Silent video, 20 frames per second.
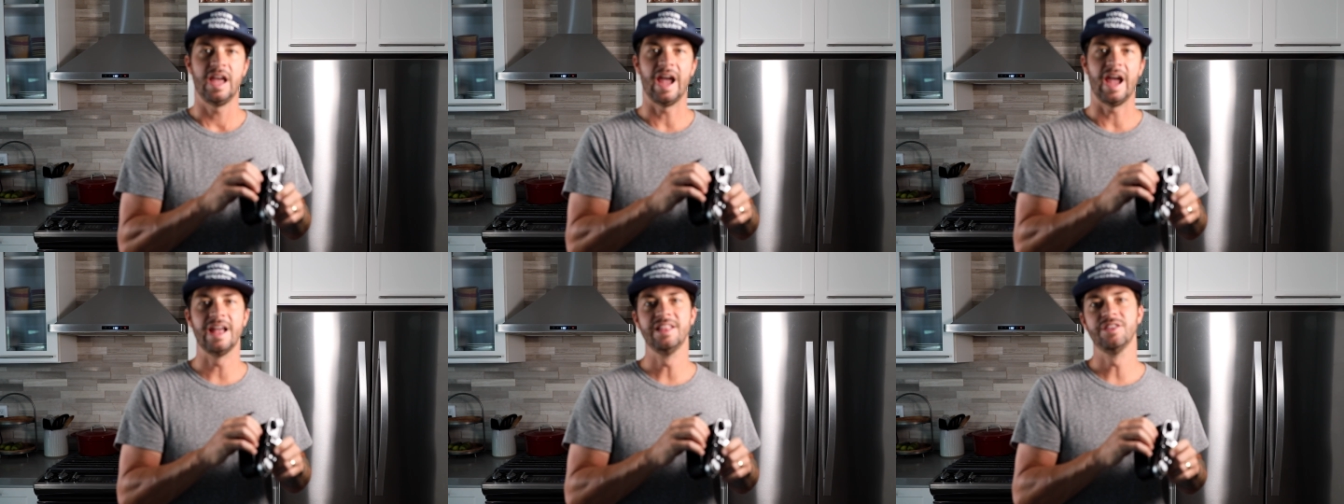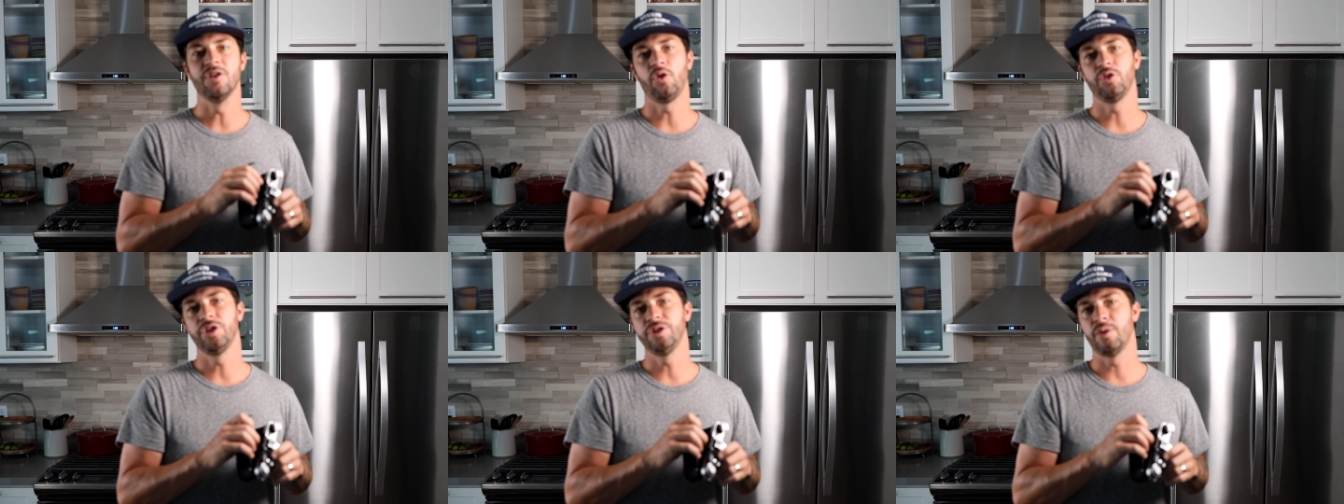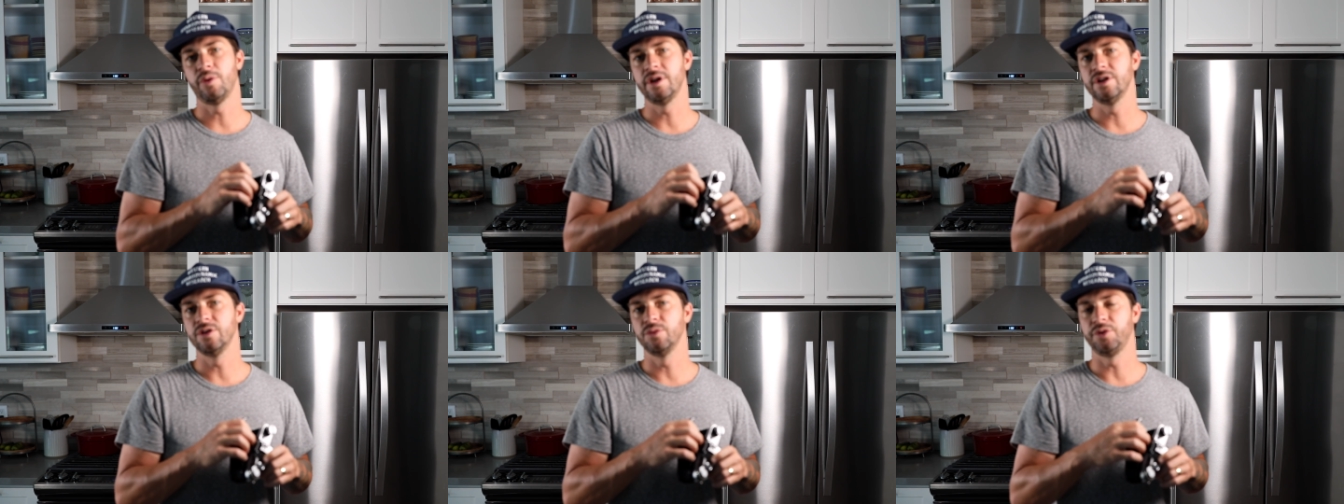And the only
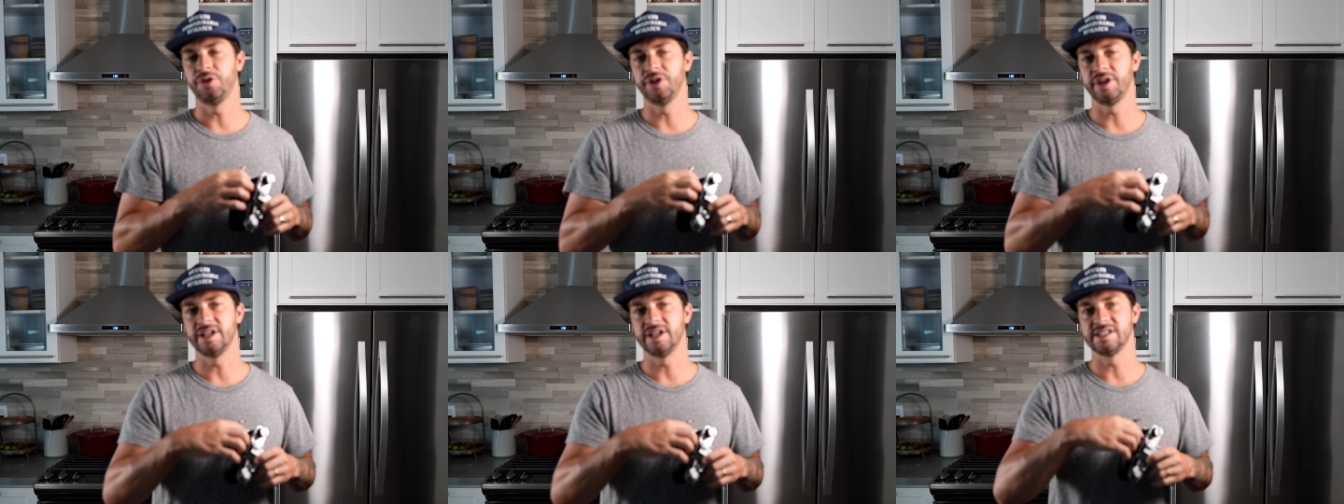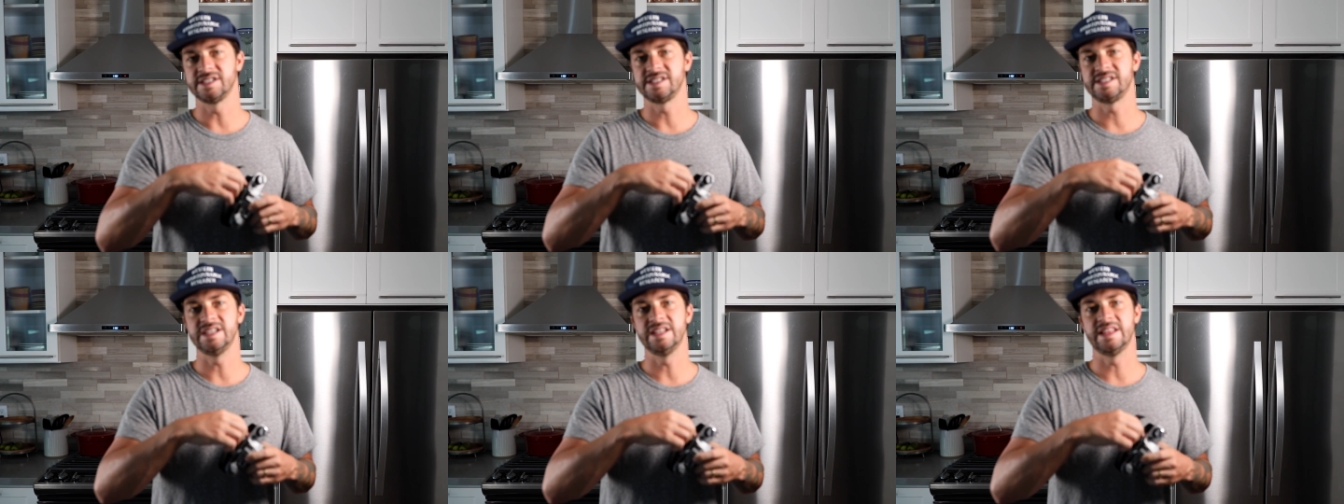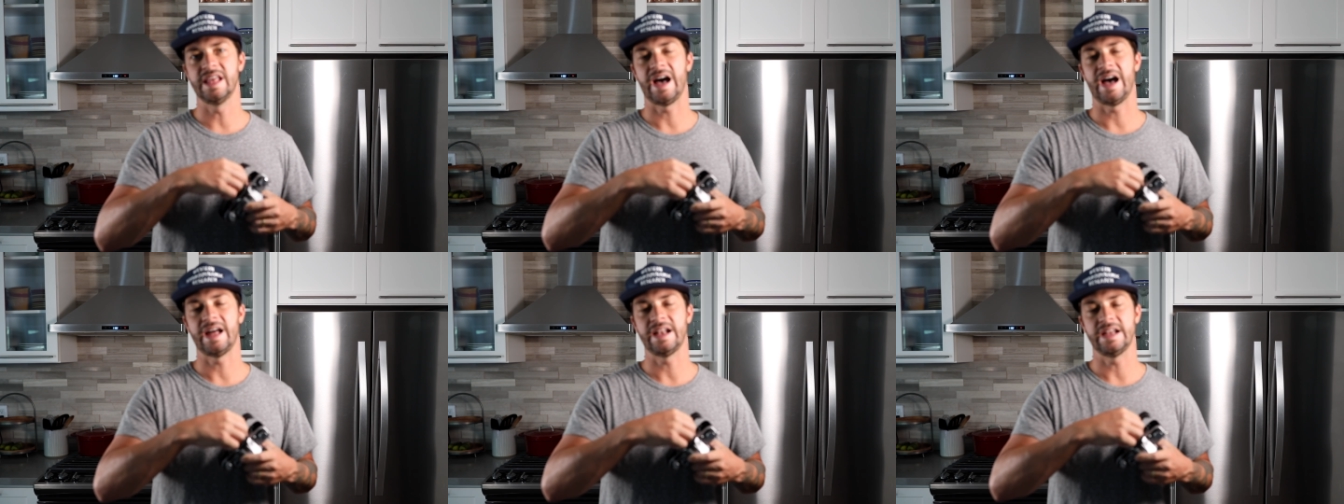way you're really gonna see
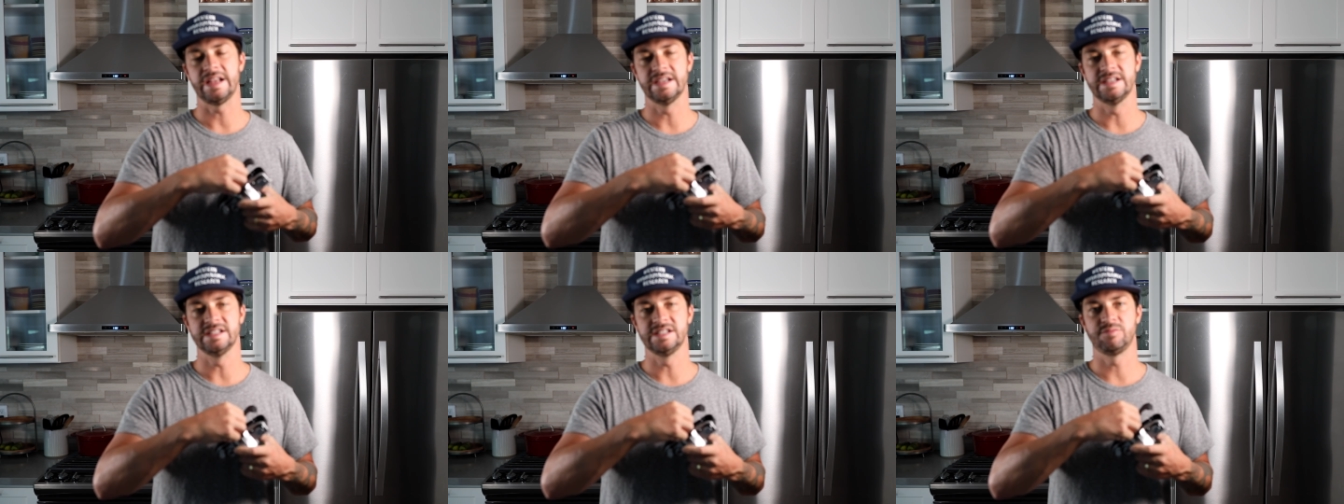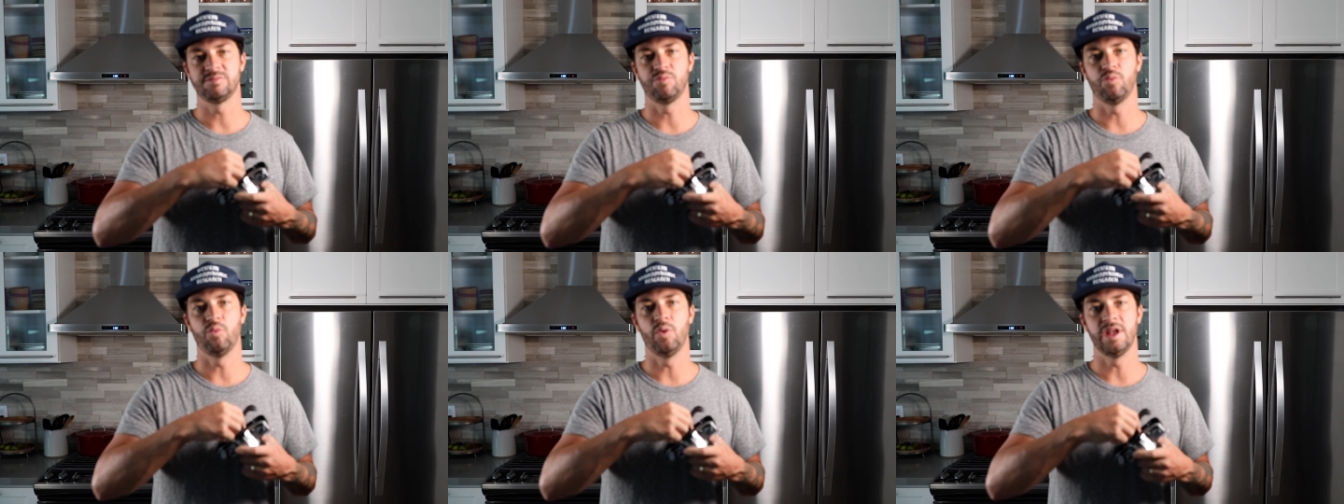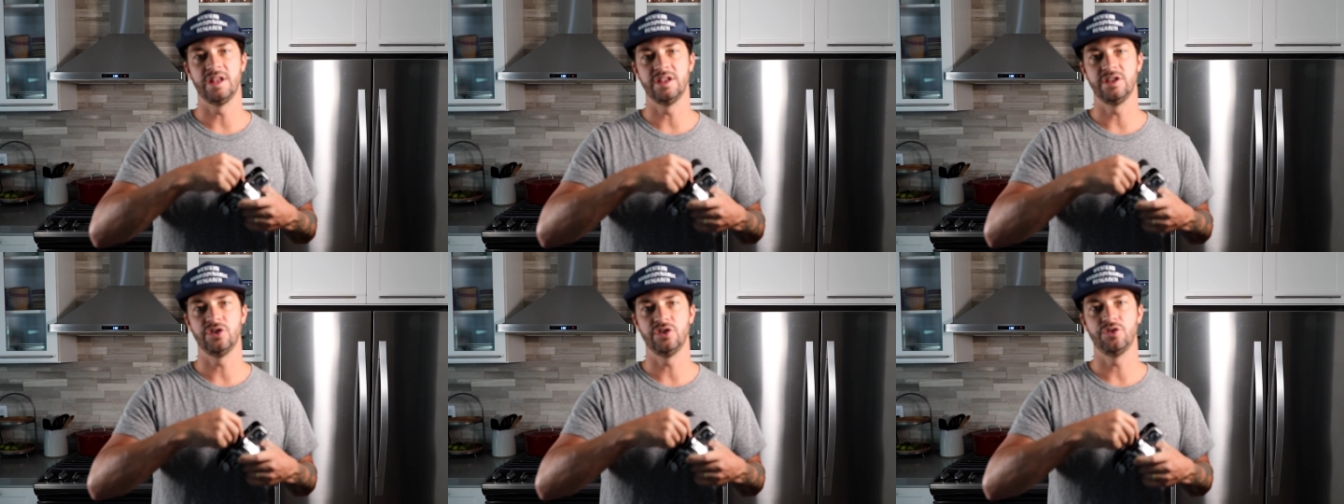that is
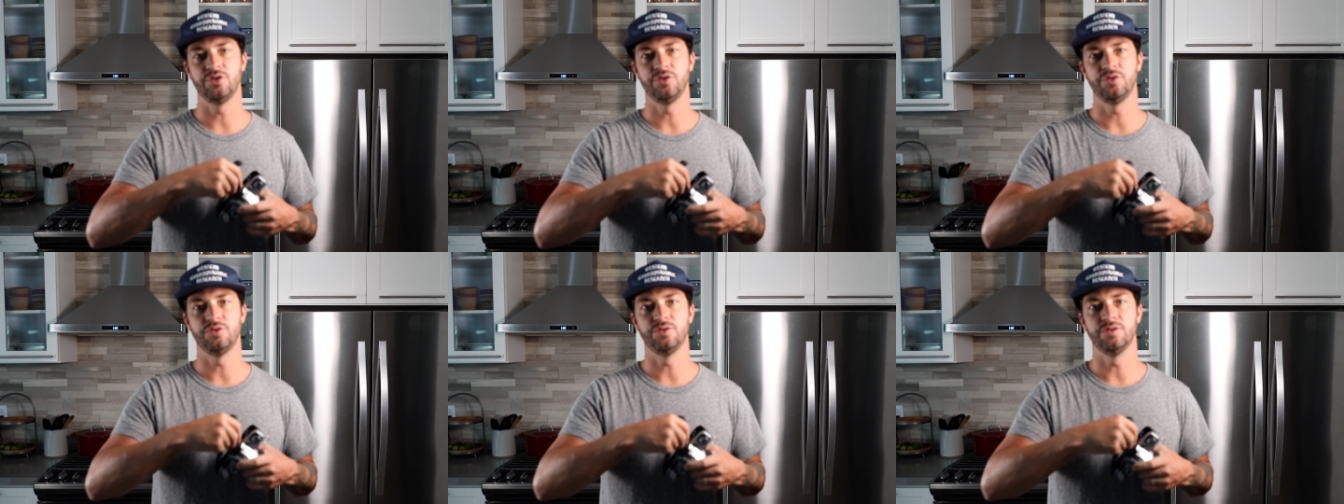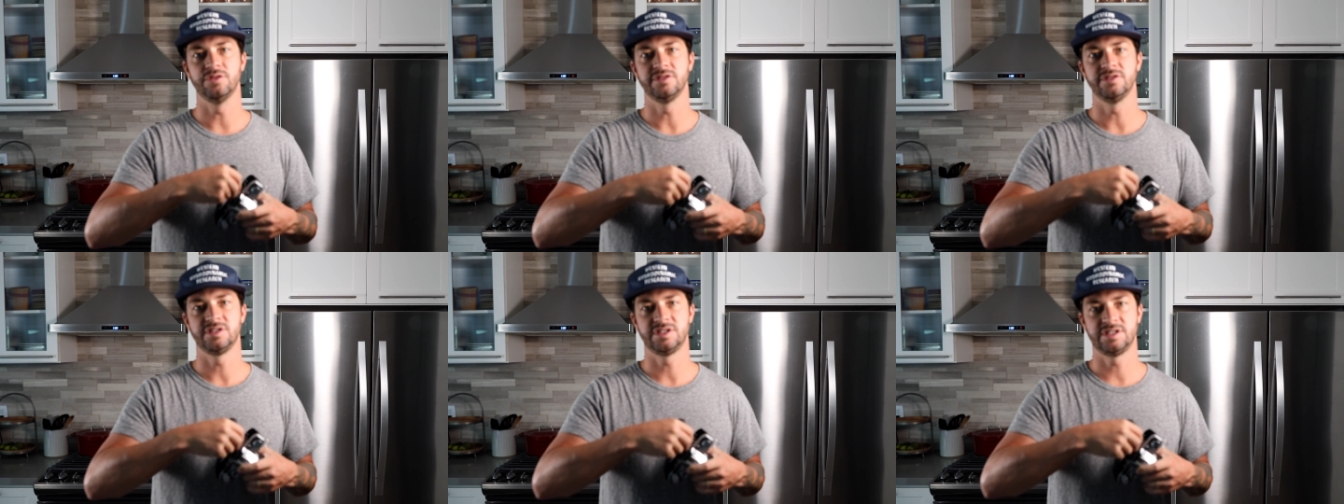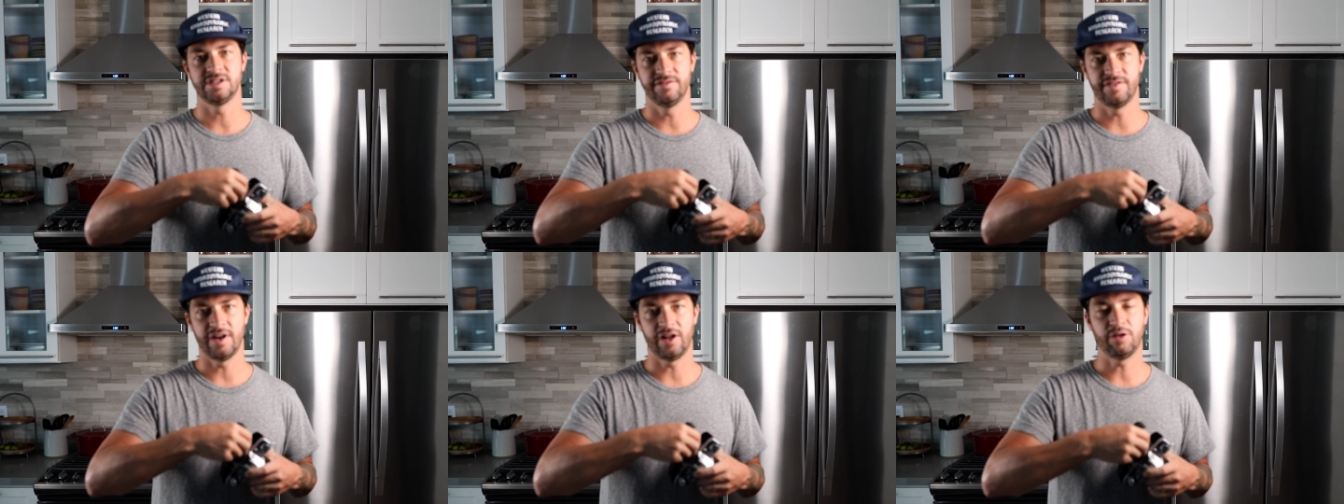when you
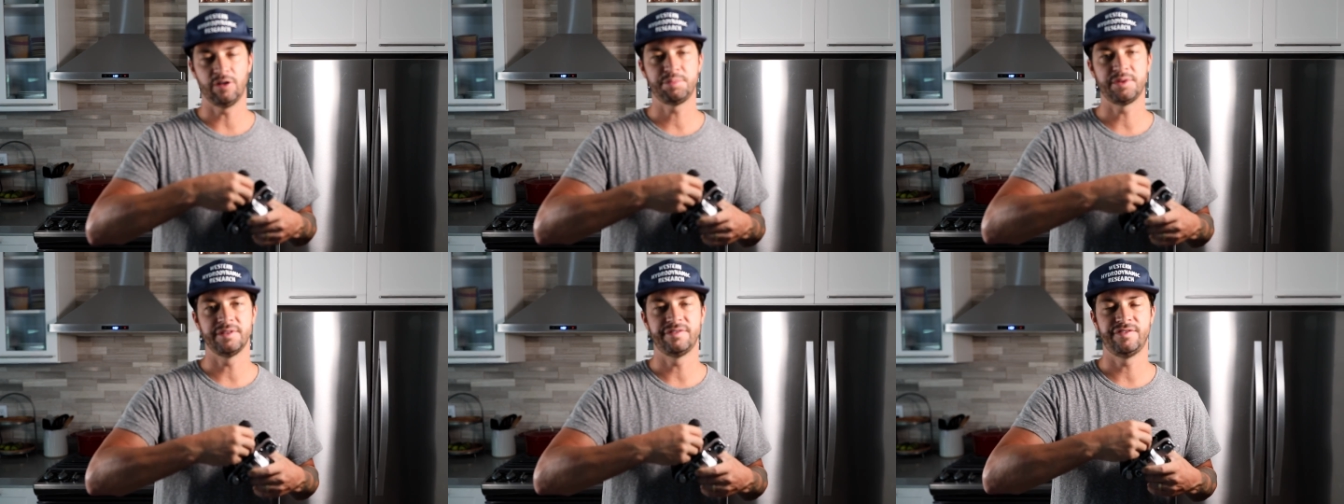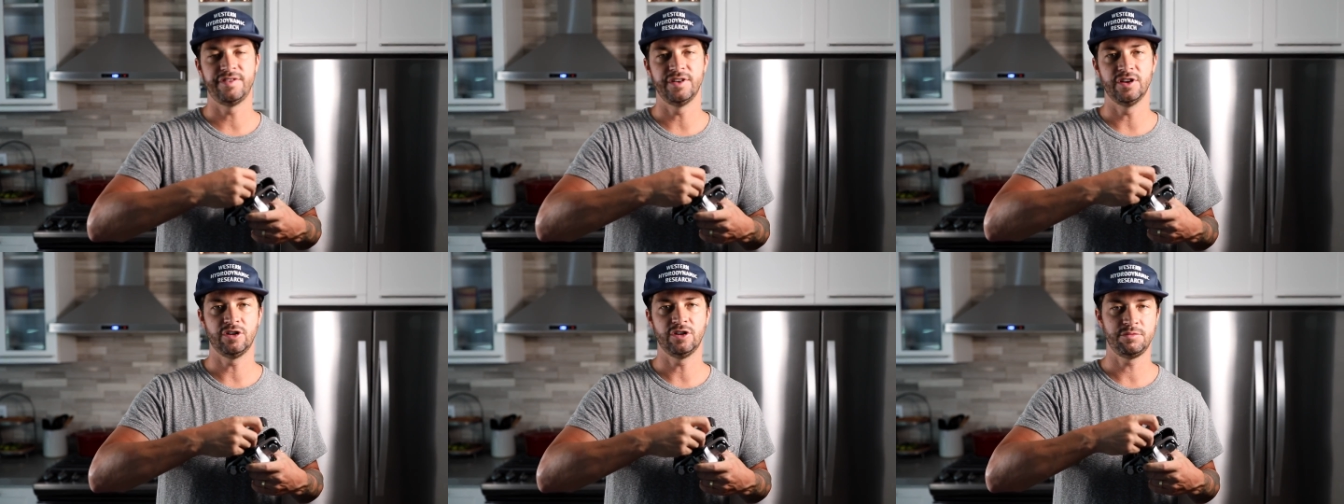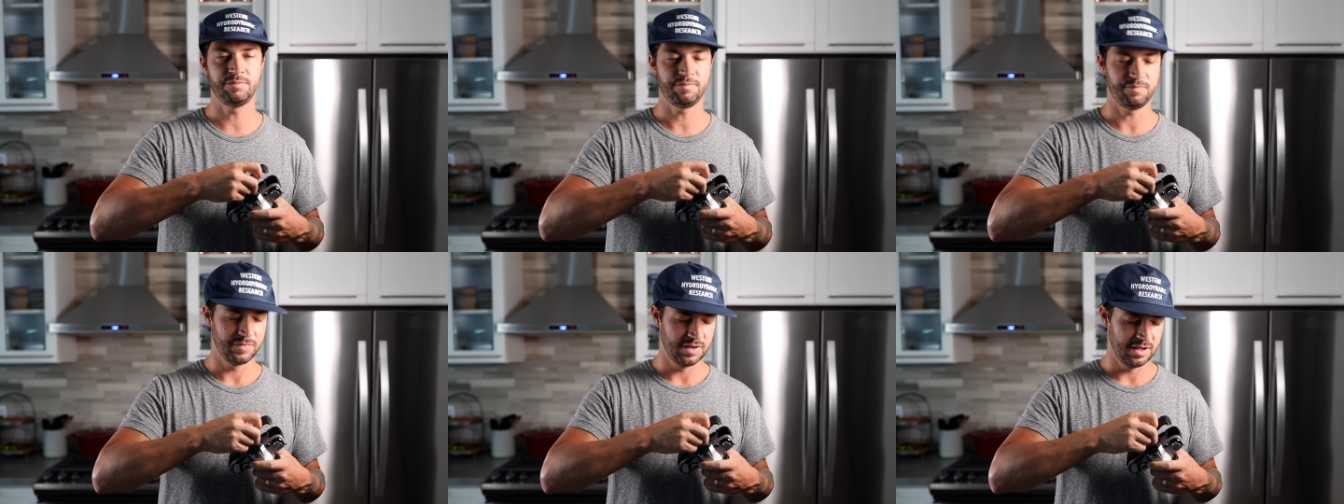develop the
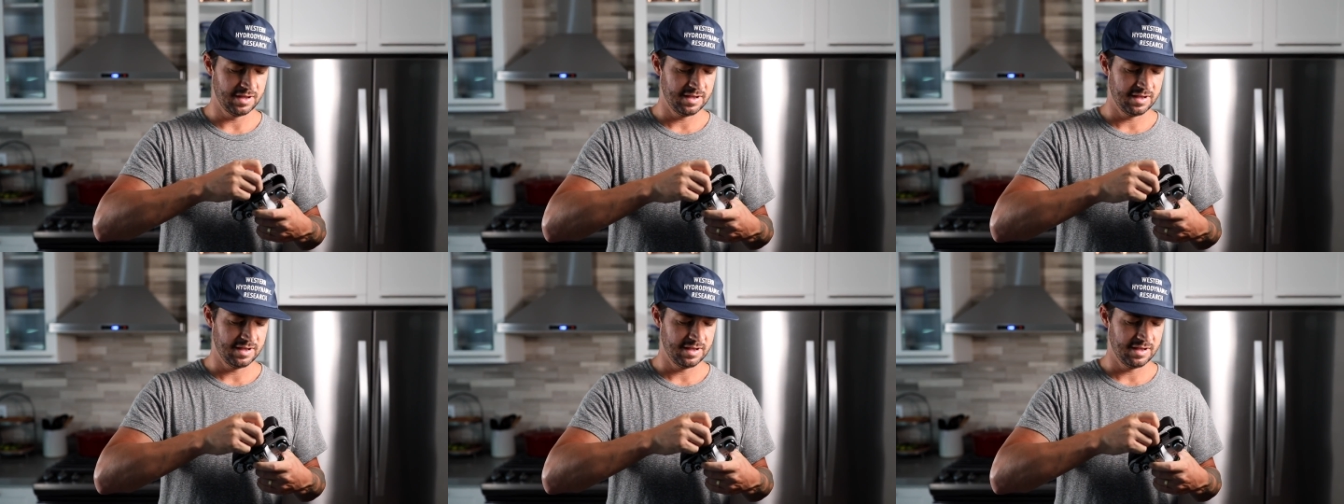film,